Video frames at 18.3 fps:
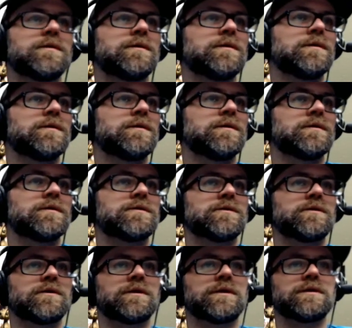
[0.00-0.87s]
So
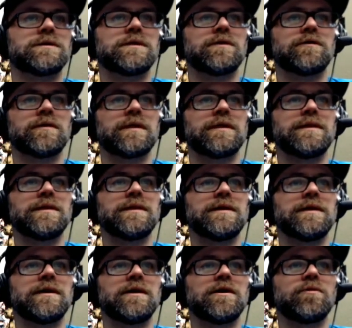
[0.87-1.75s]
you can hear that
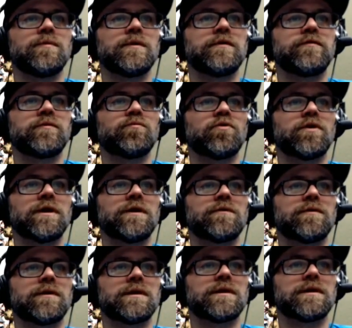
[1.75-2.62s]
little bit of a breath
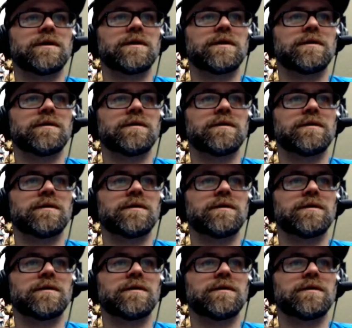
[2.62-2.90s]
right there.